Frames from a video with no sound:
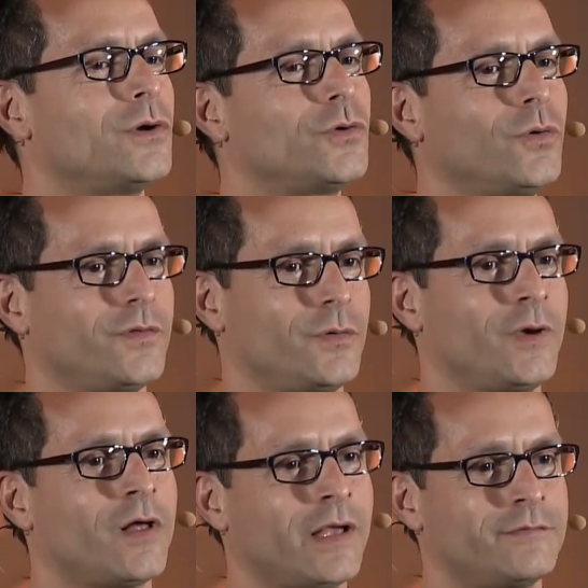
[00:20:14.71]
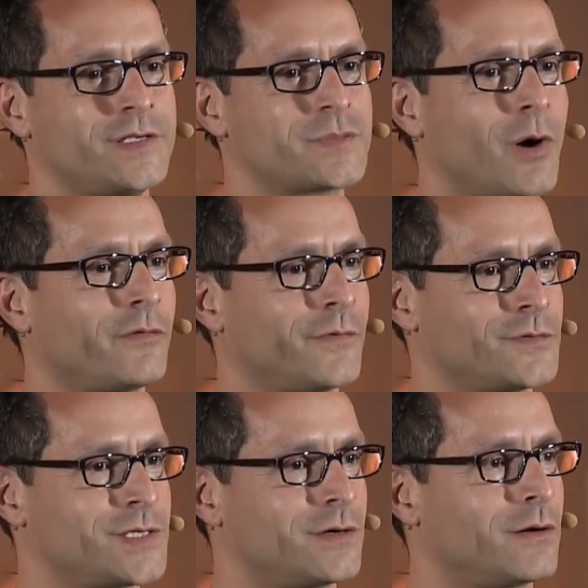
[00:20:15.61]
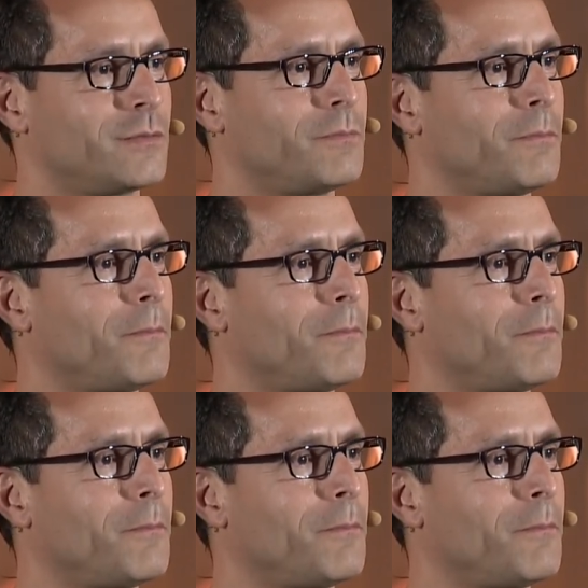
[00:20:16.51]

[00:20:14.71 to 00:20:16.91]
cool that we all have these smartphones in our